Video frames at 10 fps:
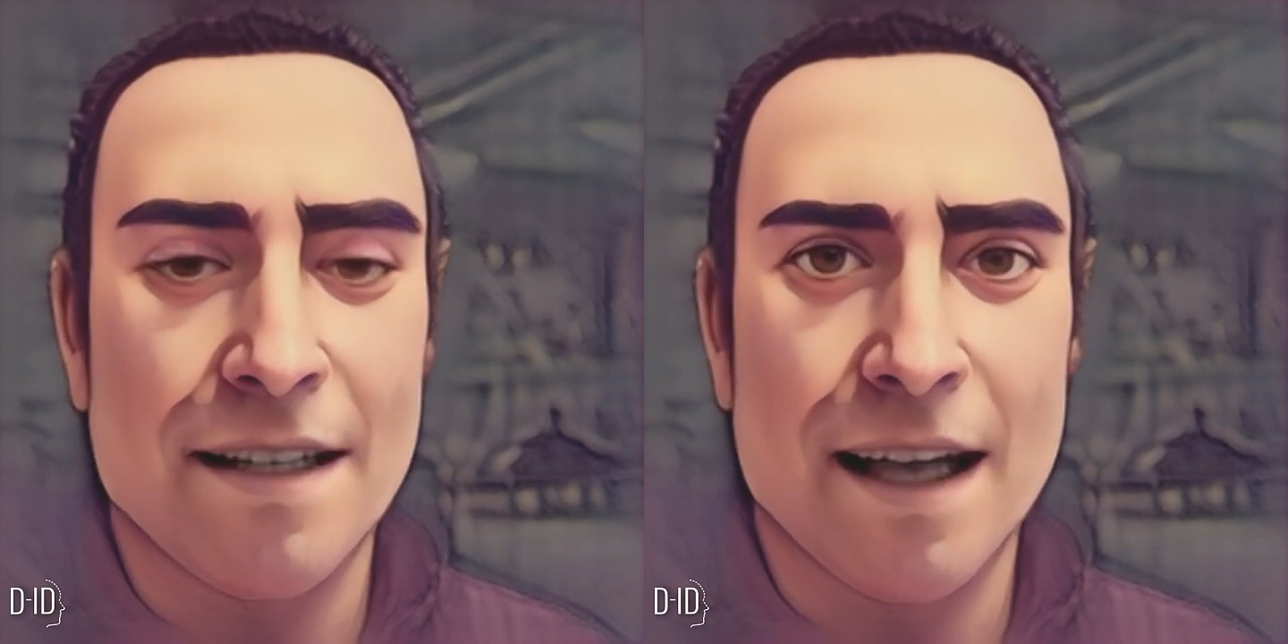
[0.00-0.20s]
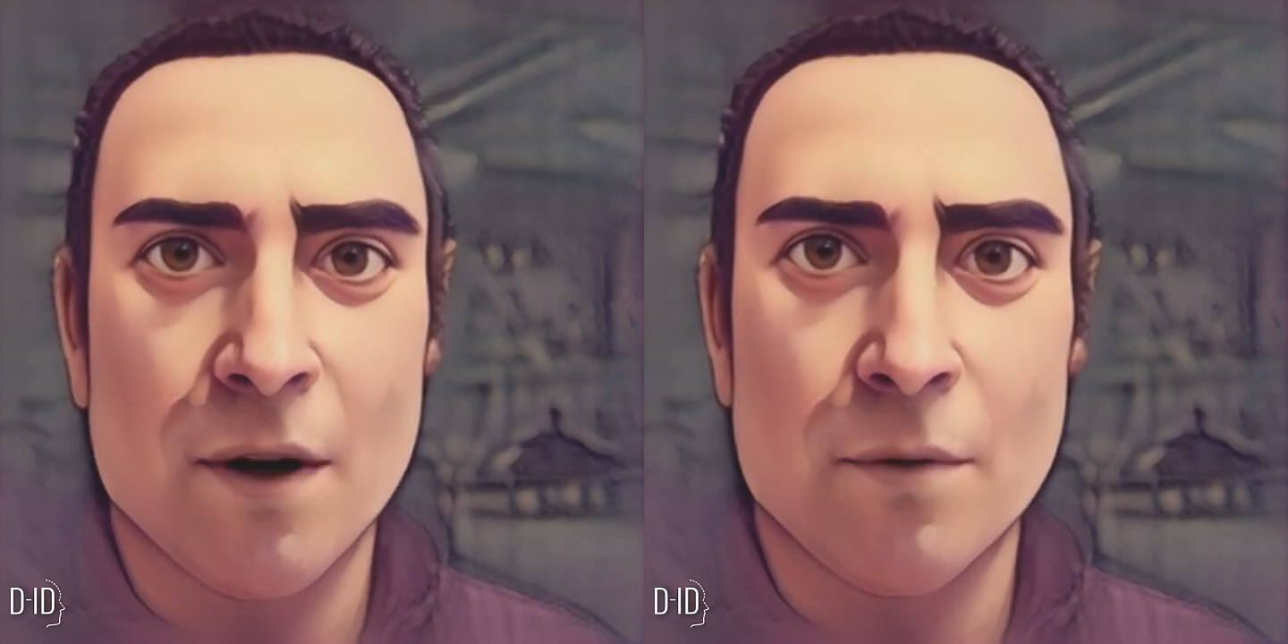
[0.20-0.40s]

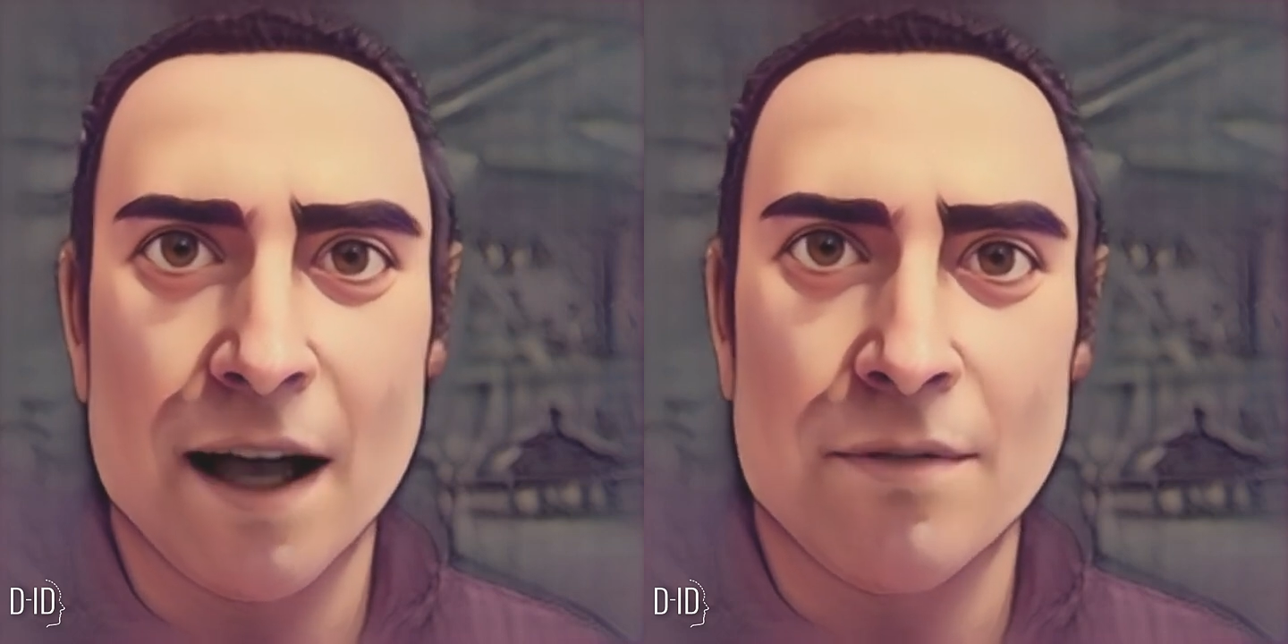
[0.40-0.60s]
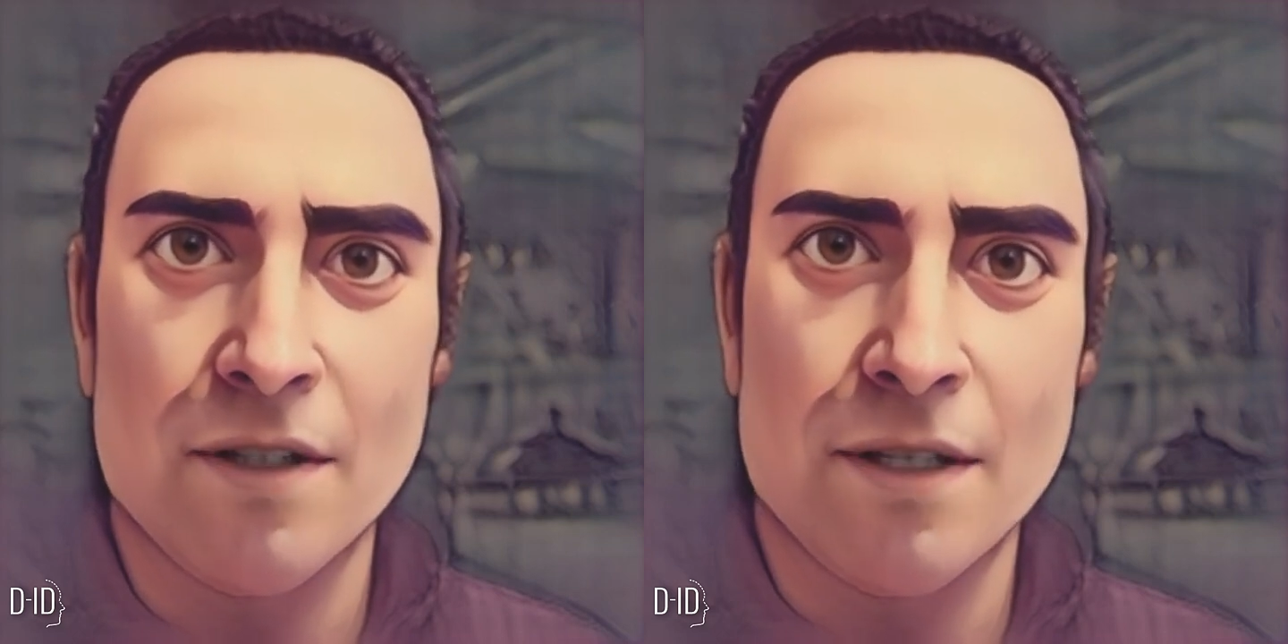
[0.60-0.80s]
Get
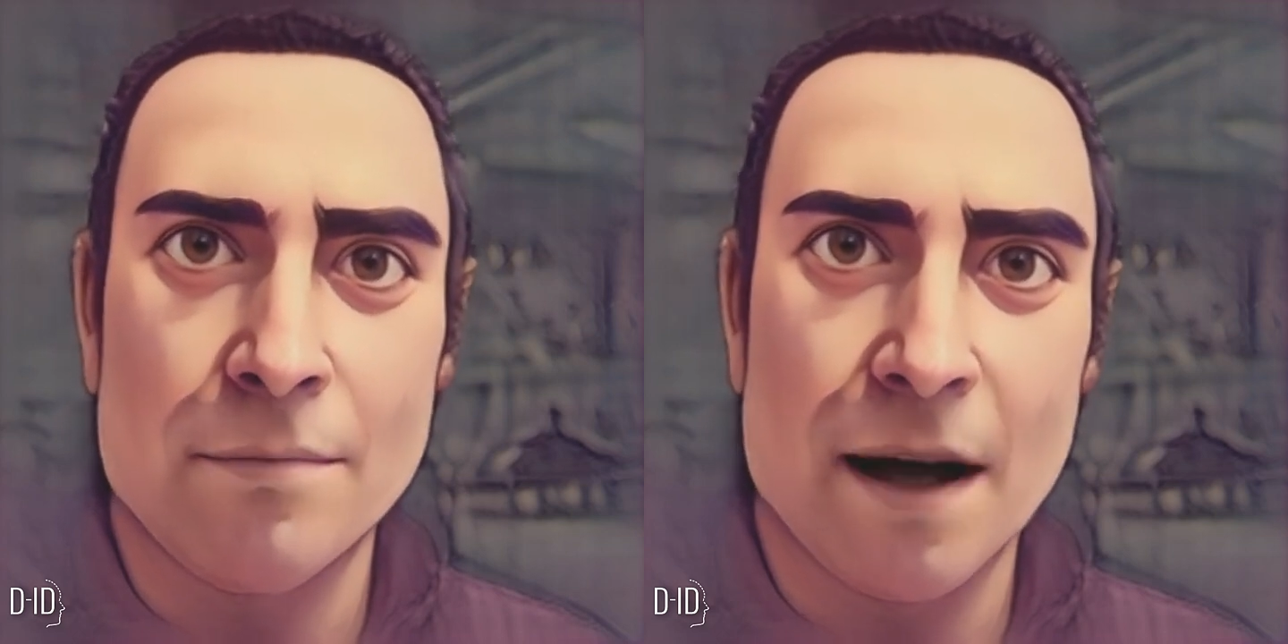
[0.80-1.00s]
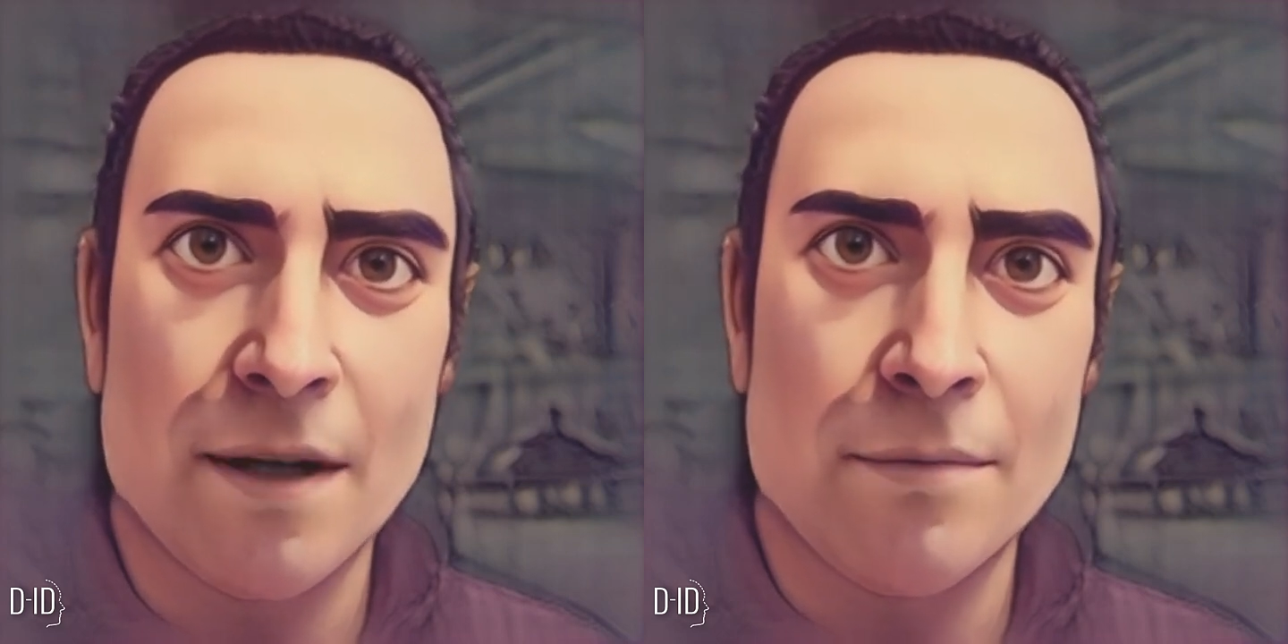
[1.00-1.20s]
ready for
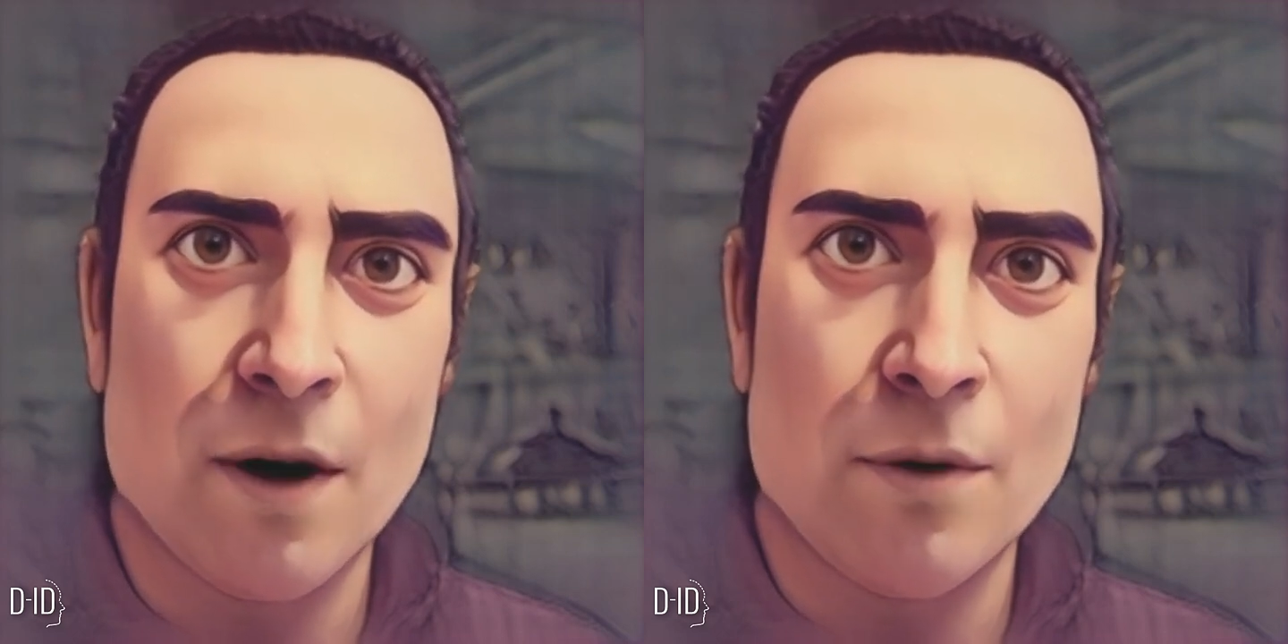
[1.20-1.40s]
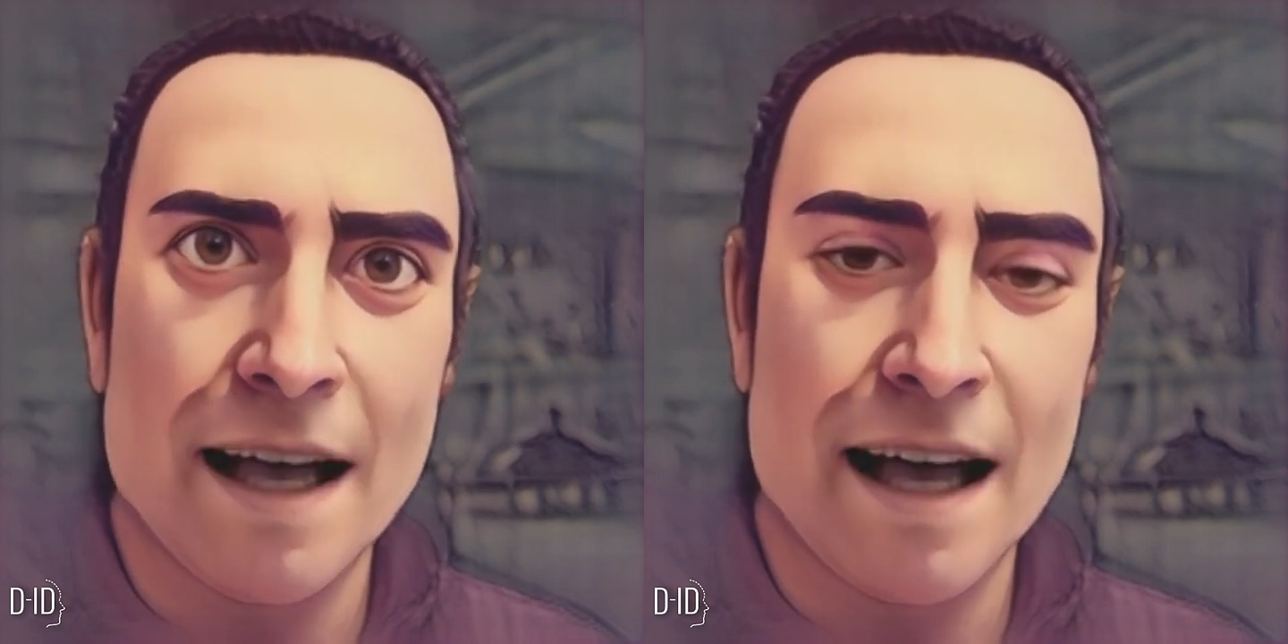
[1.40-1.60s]
some mind-blowing